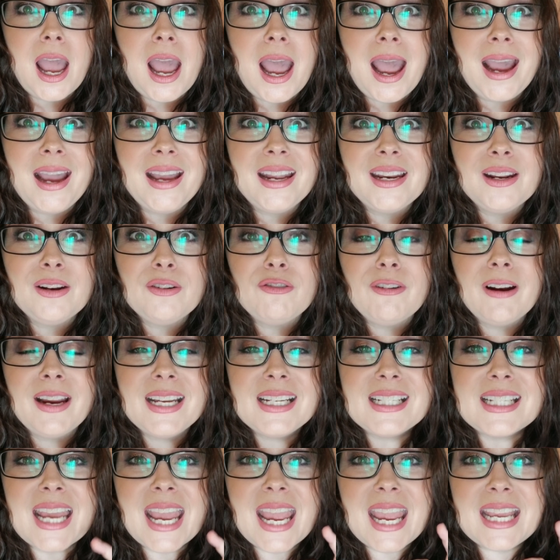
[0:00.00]
I didn't
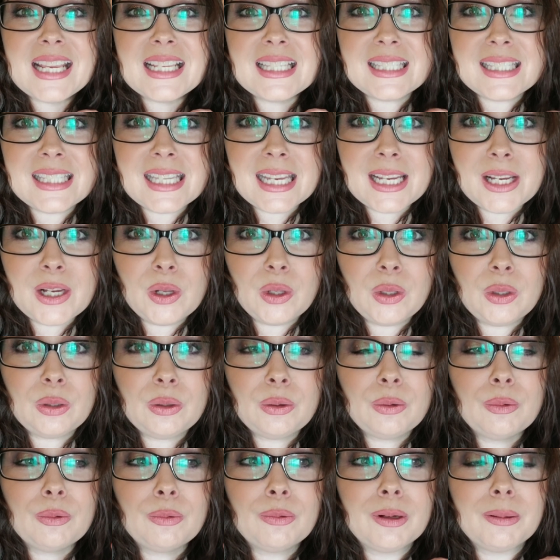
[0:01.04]
write a single
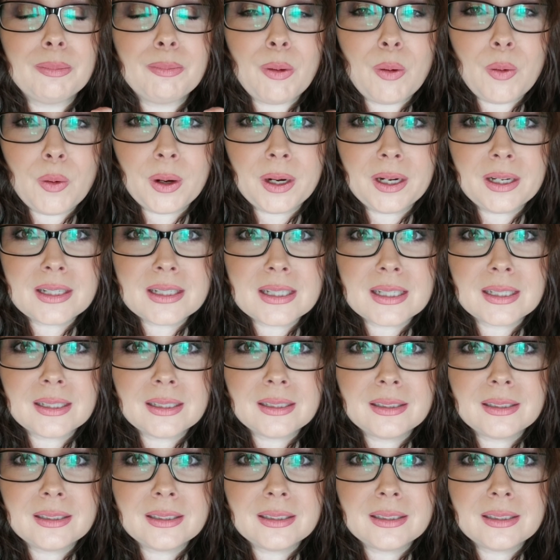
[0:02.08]
report